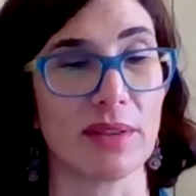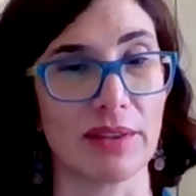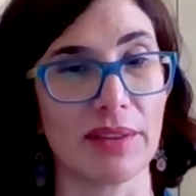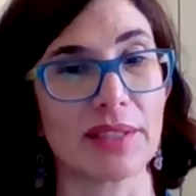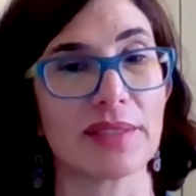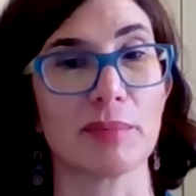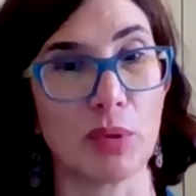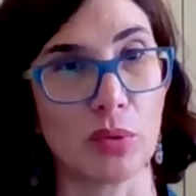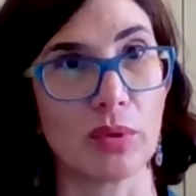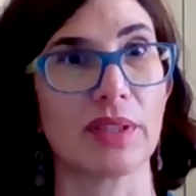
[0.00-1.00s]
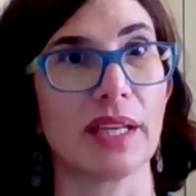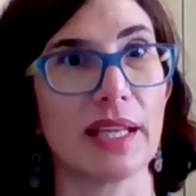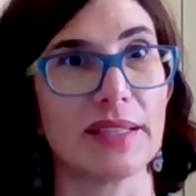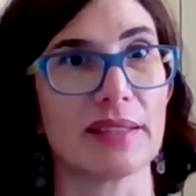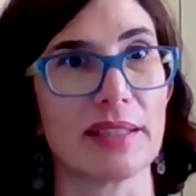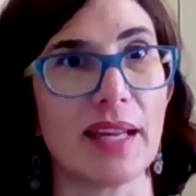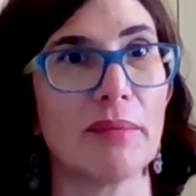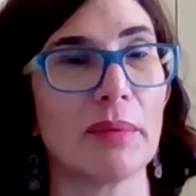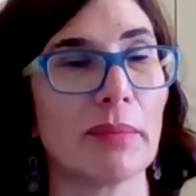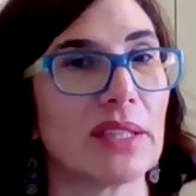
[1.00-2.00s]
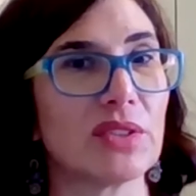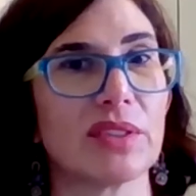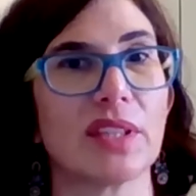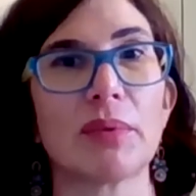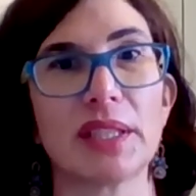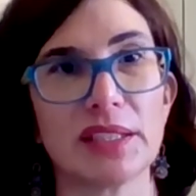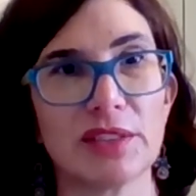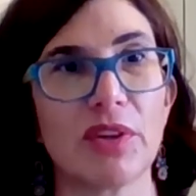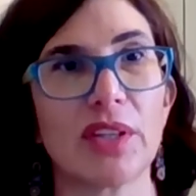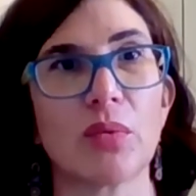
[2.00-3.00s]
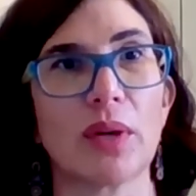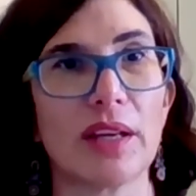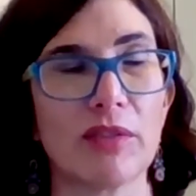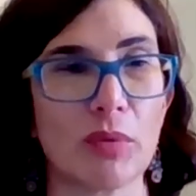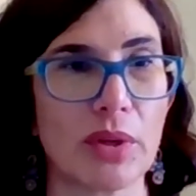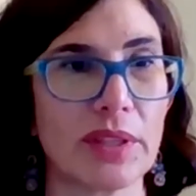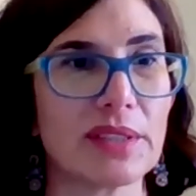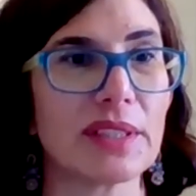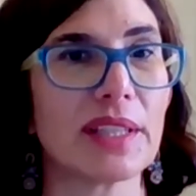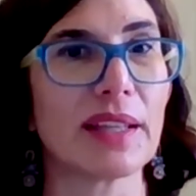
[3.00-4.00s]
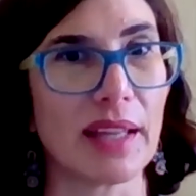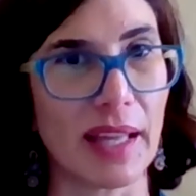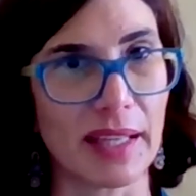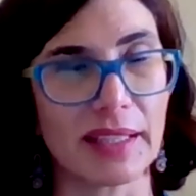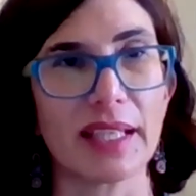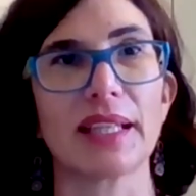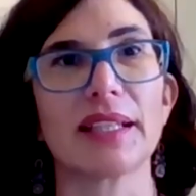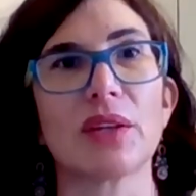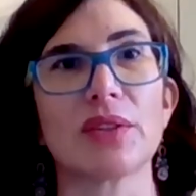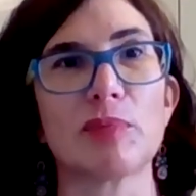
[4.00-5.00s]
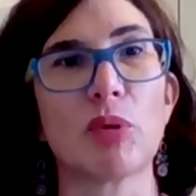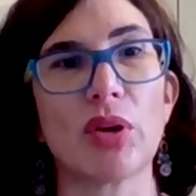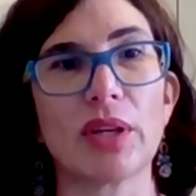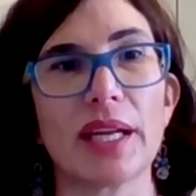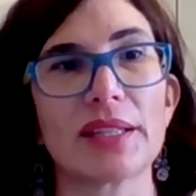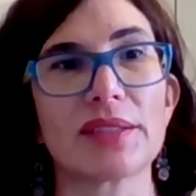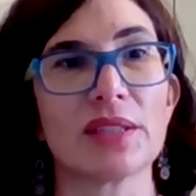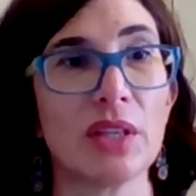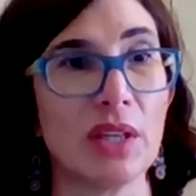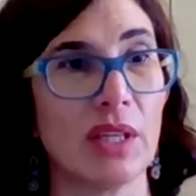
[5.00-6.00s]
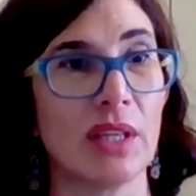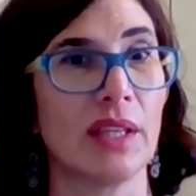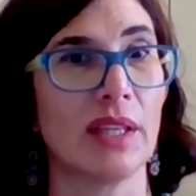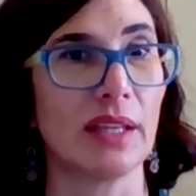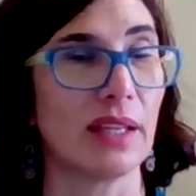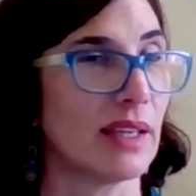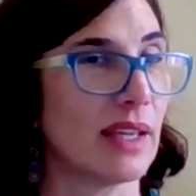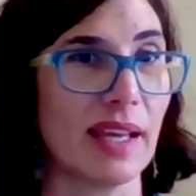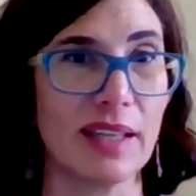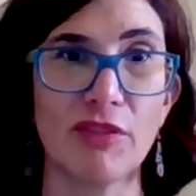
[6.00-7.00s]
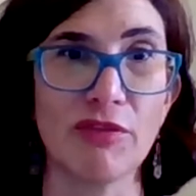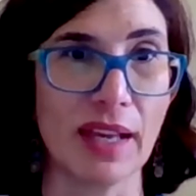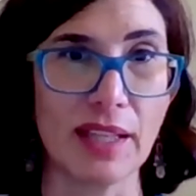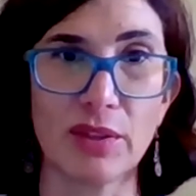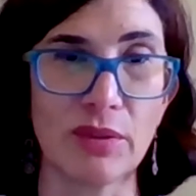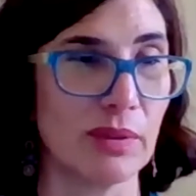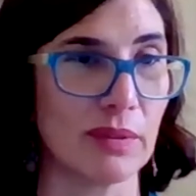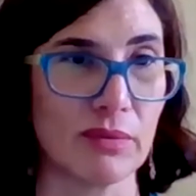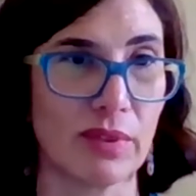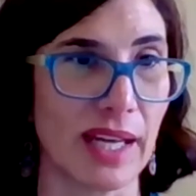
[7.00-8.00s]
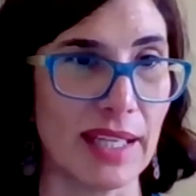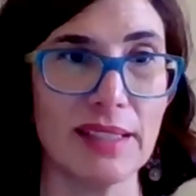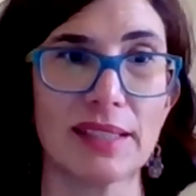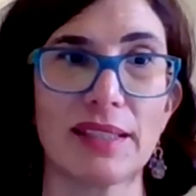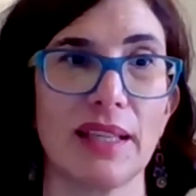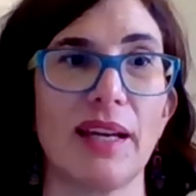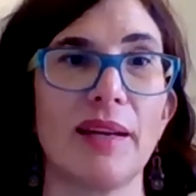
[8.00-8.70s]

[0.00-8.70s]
So I think it's important, as Sam mentioned, that we need to find a way of working together and getting those products at a value rate,